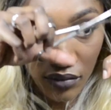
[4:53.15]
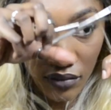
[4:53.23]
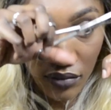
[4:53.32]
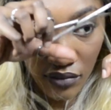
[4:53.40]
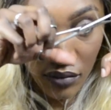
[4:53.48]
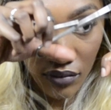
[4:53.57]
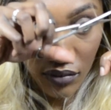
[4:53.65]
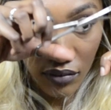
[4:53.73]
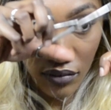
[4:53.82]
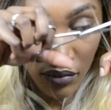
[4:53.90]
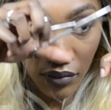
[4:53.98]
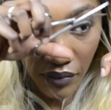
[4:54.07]
And now I'm
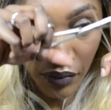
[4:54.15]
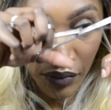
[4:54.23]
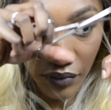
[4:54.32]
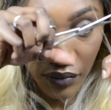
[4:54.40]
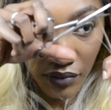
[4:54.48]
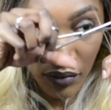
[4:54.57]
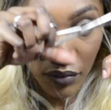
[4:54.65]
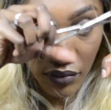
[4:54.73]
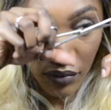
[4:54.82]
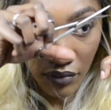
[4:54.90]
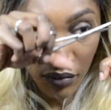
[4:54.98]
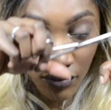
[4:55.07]
taking some scissors
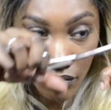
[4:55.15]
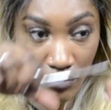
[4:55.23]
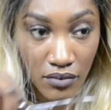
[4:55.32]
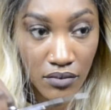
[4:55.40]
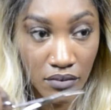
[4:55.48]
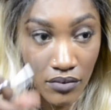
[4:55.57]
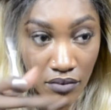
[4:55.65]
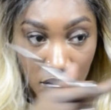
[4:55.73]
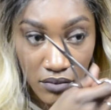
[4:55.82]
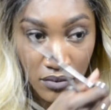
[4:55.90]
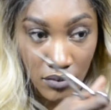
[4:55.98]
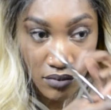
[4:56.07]
and
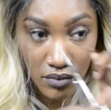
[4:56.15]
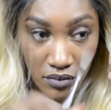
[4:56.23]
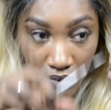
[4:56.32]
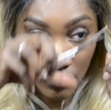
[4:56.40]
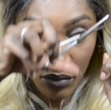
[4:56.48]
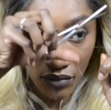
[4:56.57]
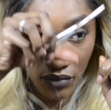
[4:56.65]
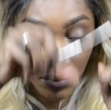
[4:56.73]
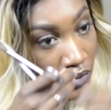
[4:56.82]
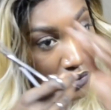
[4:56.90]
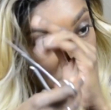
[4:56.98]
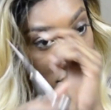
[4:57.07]
going up and
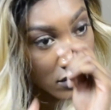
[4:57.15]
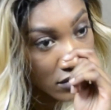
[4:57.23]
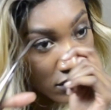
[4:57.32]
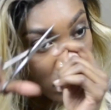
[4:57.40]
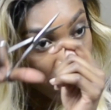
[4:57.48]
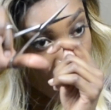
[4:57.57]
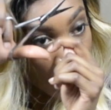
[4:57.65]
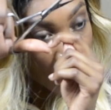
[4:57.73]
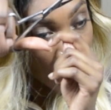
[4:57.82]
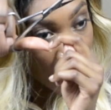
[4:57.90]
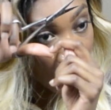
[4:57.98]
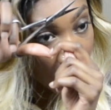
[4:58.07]
down, cutting them, not
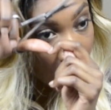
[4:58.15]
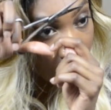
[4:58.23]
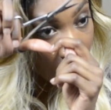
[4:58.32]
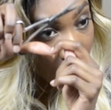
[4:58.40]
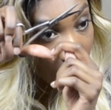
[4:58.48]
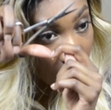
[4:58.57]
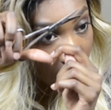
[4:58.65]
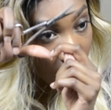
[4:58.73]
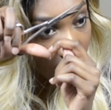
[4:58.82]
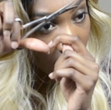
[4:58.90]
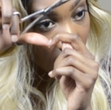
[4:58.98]
cutting straight across.